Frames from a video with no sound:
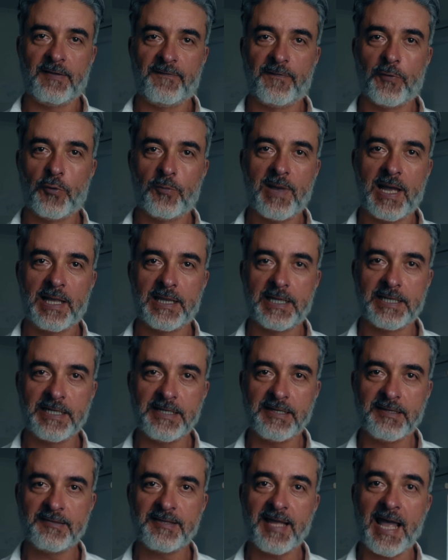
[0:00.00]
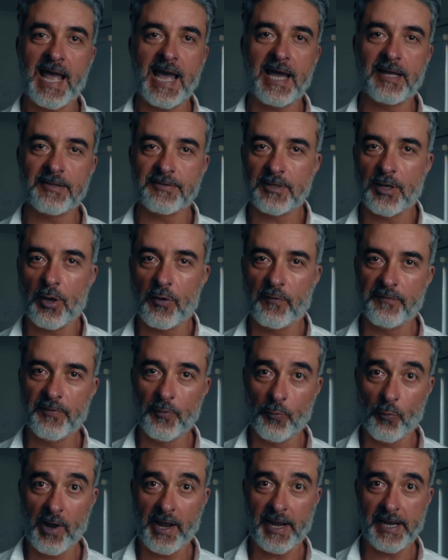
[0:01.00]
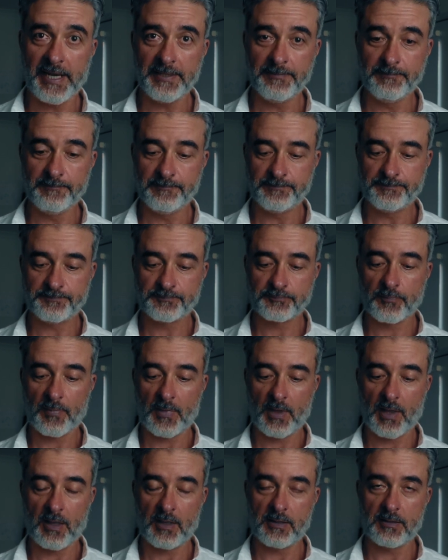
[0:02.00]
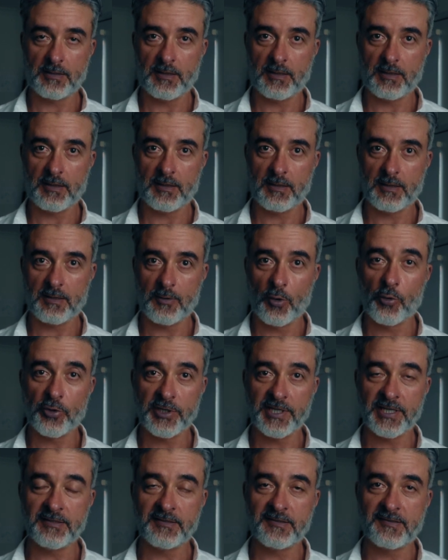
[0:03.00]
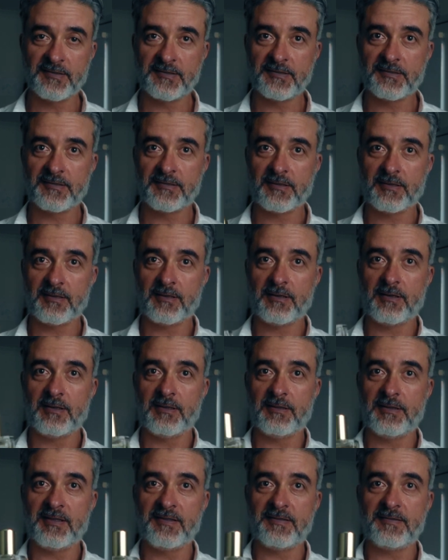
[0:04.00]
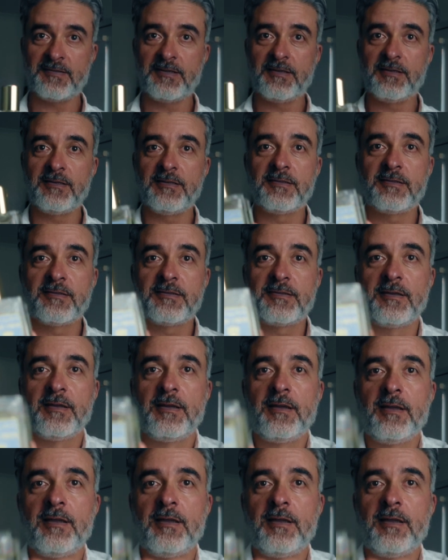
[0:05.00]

the formalities out of the way. Audience, this is